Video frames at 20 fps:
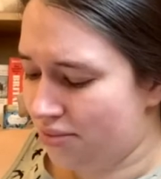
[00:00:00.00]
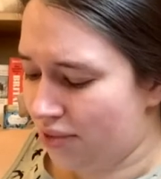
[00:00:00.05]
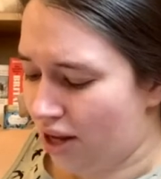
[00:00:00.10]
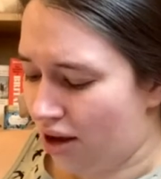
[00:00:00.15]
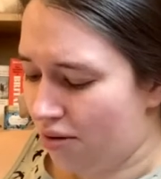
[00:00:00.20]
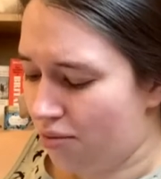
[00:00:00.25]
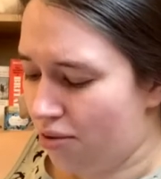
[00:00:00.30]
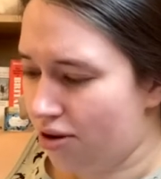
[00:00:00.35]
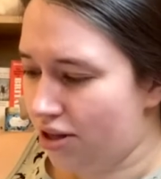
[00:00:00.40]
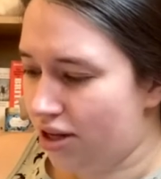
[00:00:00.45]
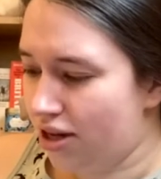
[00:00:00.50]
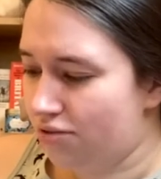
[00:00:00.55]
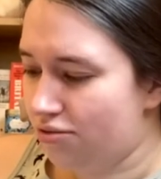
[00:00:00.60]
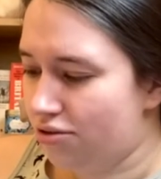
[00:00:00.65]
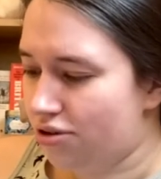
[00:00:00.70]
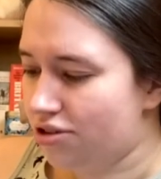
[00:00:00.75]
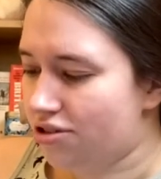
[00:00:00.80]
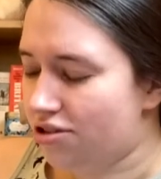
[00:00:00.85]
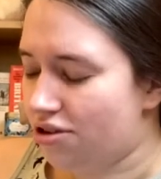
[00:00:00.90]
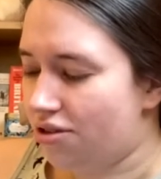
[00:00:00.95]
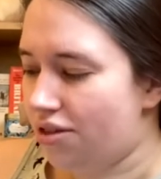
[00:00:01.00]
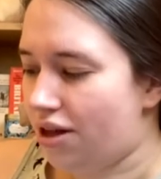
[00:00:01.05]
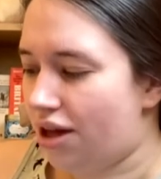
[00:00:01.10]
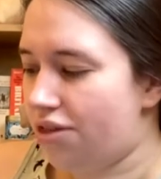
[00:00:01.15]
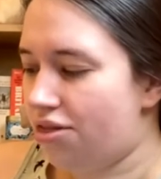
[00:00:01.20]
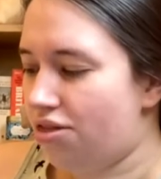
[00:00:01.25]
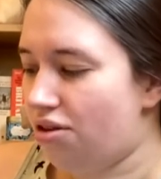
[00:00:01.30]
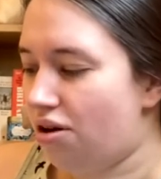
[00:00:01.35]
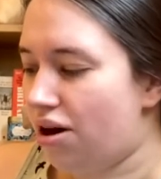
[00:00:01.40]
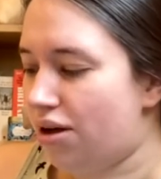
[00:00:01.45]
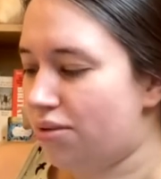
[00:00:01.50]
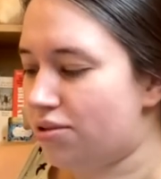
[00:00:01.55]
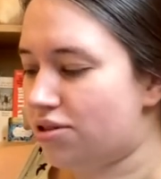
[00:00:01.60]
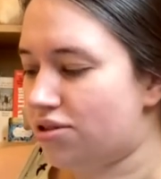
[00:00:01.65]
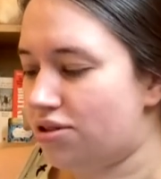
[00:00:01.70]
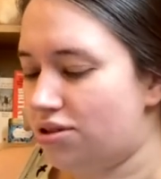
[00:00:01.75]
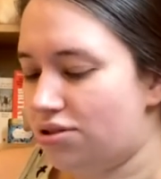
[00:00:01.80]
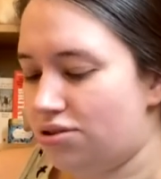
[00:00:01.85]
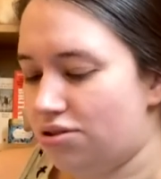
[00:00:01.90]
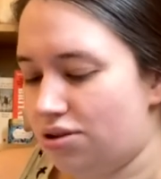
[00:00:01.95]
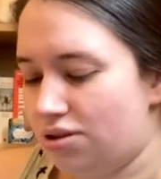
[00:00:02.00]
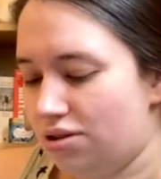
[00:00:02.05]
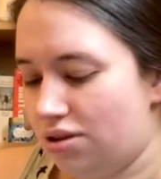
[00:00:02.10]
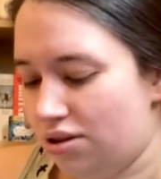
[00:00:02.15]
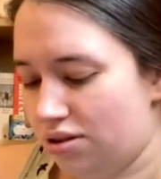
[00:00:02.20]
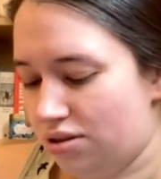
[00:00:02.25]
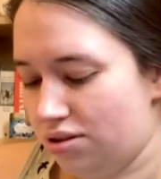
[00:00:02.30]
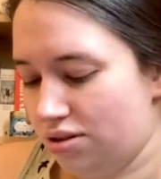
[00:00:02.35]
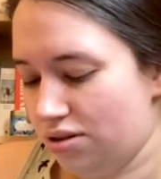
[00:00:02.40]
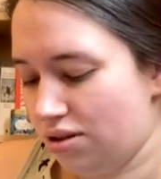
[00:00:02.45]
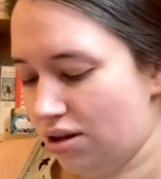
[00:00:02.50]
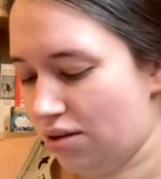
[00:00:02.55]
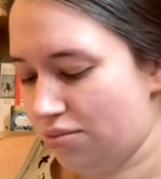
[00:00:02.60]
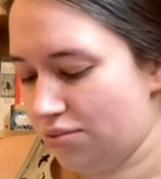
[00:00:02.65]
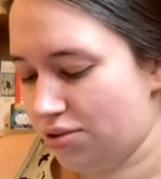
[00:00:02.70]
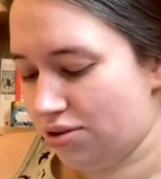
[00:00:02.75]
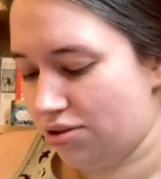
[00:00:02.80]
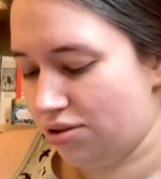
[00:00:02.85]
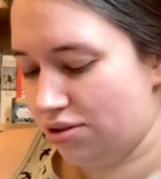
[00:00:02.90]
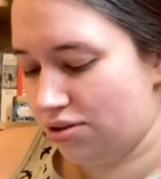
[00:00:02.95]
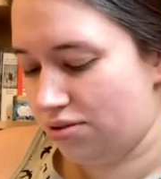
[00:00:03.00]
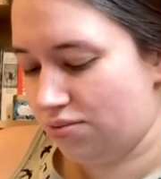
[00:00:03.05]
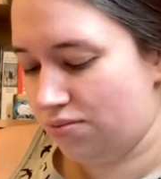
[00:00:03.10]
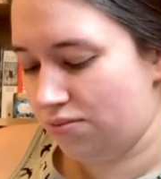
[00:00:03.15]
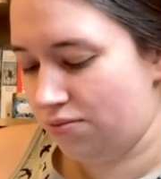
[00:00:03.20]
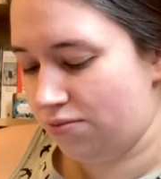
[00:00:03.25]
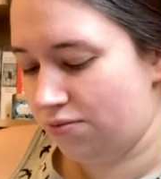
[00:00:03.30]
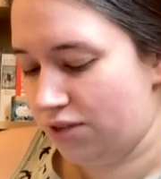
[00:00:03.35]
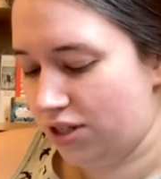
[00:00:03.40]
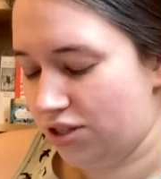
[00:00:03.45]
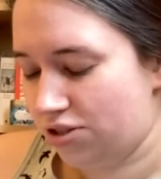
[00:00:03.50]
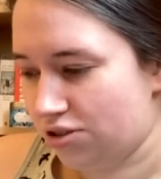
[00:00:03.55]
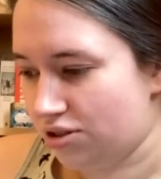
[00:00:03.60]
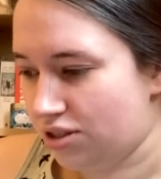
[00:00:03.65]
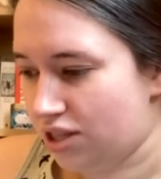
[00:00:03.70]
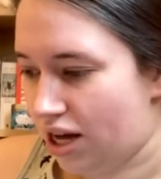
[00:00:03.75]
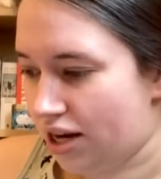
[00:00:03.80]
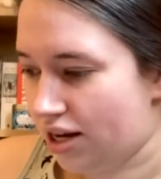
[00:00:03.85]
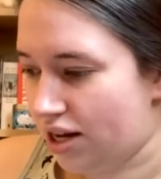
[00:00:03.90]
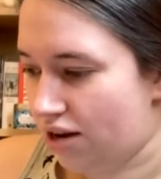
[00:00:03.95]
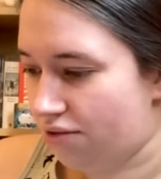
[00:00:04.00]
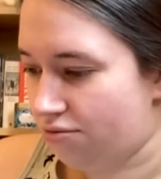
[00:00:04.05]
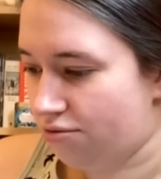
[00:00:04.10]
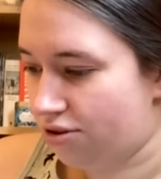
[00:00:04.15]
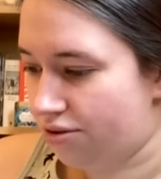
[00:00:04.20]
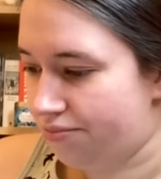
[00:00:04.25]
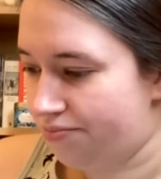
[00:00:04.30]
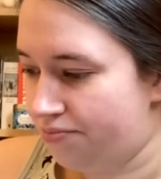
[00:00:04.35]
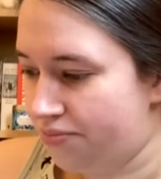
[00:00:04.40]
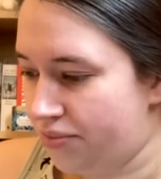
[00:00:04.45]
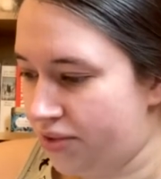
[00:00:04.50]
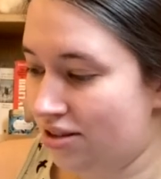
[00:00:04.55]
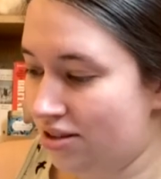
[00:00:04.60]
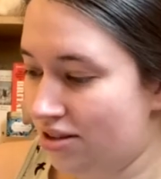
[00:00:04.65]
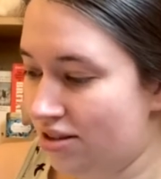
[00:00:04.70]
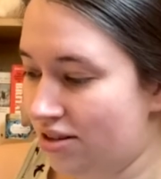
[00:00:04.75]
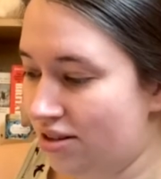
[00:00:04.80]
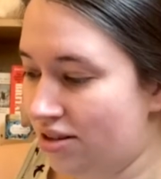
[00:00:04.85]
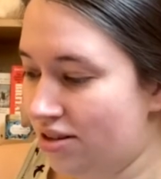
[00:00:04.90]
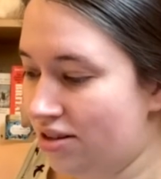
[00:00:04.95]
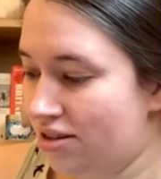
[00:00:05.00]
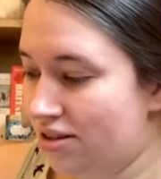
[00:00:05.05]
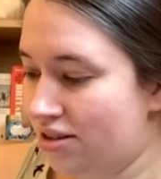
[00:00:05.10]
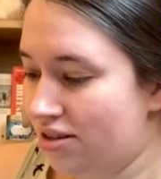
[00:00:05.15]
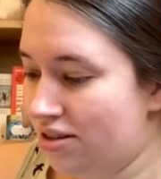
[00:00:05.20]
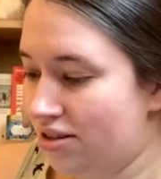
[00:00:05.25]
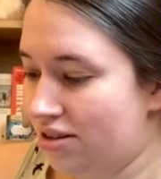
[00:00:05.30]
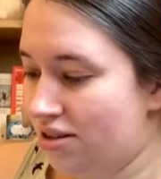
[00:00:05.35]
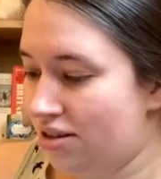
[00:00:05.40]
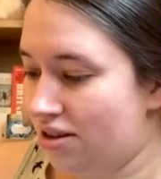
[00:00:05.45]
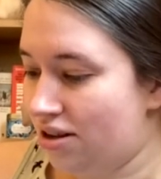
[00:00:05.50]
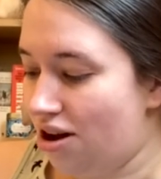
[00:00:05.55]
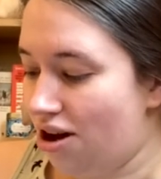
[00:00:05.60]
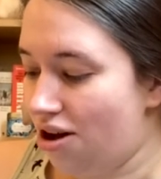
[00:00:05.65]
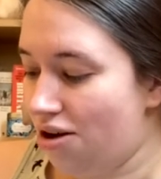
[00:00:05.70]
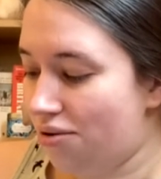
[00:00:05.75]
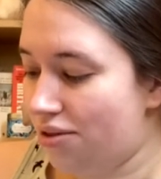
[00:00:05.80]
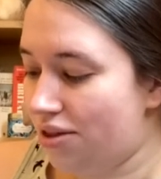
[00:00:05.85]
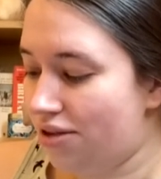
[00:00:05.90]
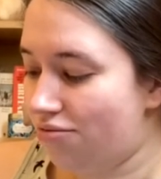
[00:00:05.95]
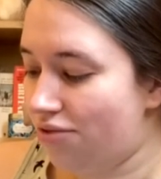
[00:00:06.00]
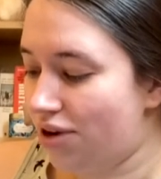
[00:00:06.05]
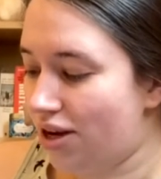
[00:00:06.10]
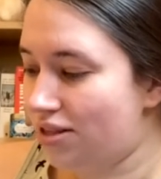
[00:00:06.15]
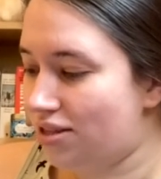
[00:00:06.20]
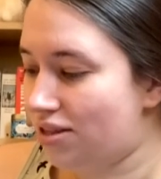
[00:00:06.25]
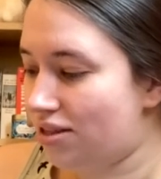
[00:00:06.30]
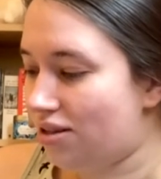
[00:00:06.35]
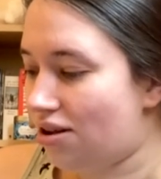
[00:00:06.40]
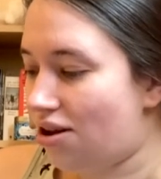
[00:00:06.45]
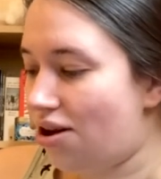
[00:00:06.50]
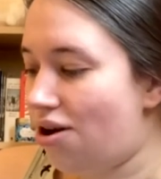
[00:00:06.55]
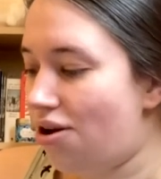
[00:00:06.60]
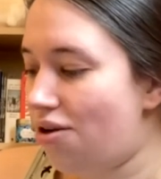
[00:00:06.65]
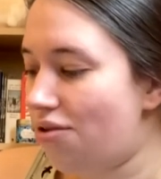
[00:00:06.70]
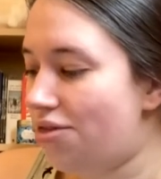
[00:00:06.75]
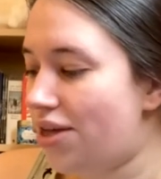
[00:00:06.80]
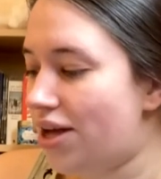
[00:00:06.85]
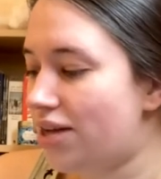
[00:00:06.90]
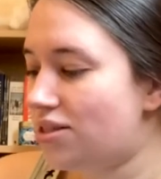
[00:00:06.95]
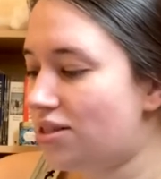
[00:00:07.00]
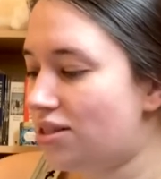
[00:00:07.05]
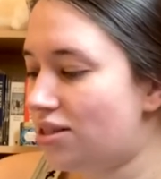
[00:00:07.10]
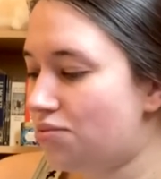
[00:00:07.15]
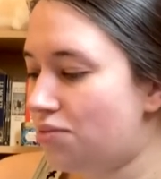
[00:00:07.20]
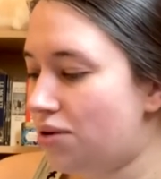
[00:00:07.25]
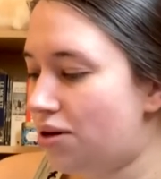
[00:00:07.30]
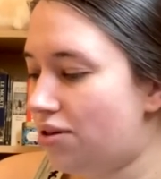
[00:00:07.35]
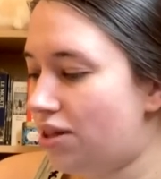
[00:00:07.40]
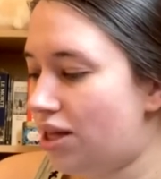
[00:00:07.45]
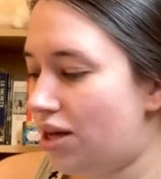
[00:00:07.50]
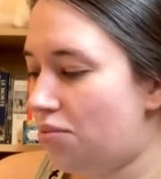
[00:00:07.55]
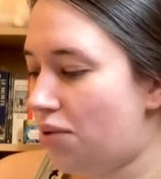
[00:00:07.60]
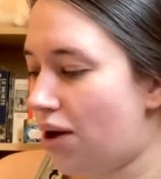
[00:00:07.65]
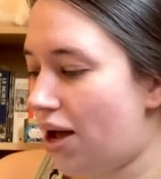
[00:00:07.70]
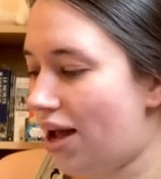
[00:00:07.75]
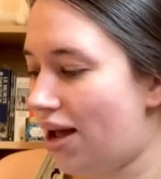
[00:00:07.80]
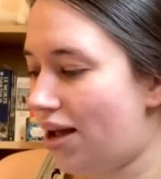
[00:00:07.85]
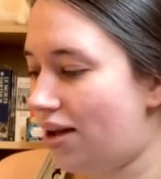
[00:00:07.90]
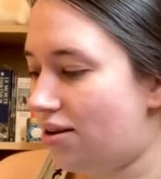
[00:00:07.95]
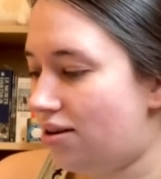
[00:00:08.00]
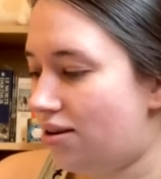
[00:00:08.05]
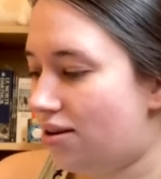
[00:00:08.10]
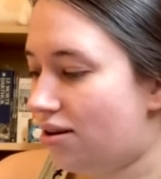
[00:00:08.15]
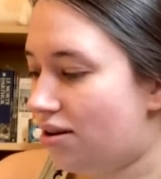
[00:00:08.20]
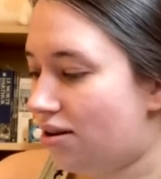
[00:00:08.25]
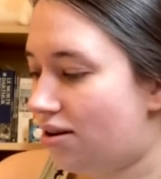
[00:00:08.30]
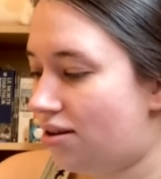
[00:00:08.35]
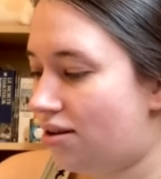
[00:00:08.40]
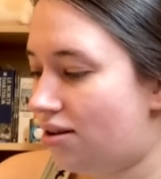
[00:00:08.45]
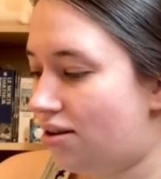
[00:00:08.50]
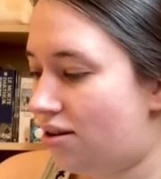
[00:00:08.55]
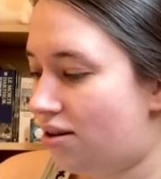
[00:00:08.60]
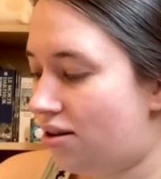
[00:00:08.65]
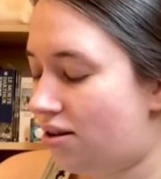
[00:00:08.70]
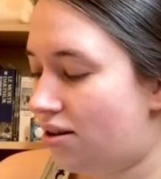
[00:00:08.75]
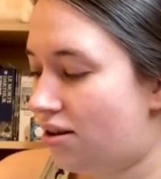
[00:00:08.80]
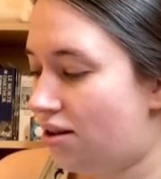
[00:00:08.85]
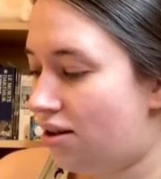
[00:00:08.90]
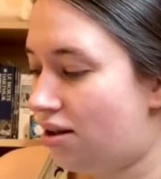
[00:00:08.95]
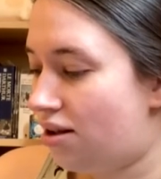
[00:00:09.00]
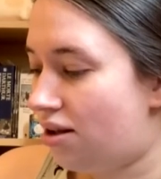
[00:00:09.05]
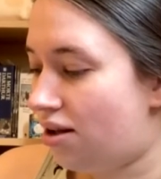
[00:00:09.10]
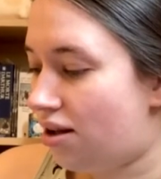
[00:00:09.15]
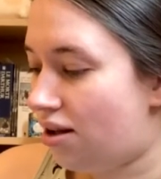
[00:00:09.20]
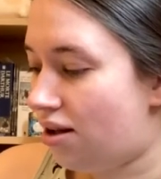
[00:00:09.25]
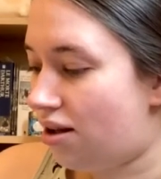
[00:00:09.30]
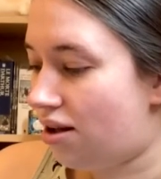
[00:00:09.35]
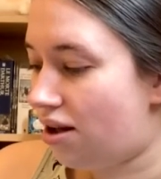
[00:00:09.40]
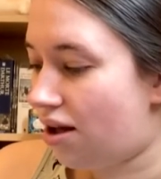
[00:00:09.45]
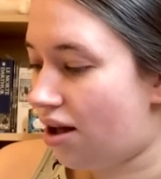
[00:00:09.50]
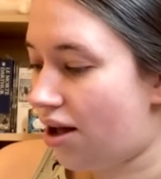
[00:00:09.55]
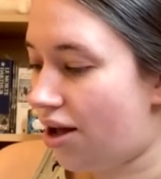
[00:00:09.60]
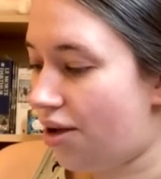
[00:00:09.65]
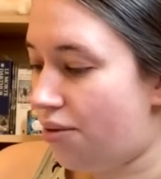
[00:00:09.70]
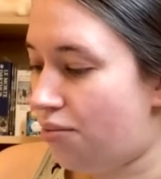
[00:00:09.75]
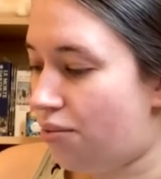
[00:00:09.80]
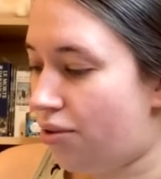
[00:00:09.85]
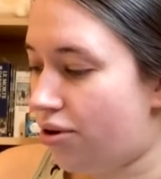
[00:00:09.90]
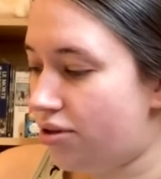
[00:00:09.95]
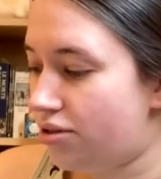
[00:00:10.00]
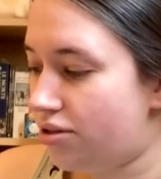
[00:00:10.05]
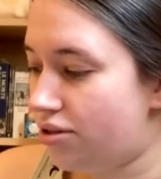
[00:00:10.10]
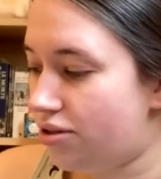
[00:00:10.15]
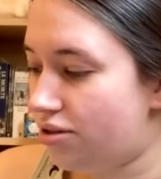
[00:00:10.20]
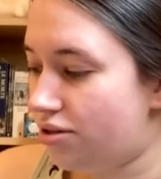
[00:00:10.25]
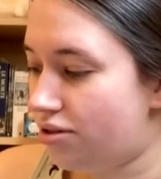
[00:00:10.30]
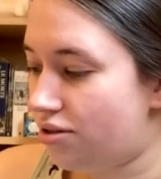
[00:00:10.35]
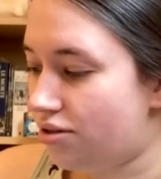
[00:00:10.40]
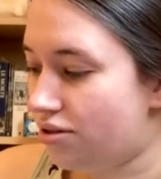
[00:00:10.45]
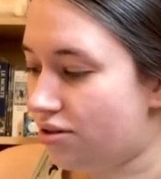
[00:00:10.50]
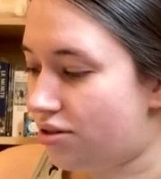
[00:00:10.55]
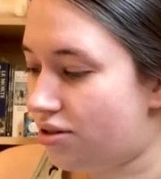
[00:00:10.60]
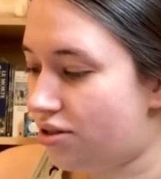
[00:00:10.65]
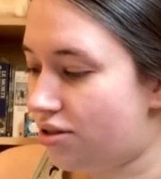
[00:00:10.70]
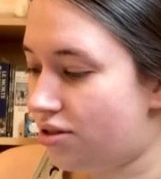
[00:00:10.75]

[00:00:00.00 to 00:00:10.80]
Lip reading: Apparently I wrote a song that I thought I was going to do I was going to feature Zac Efron. Oh, and then right... Oh, this is where they went! I wondered.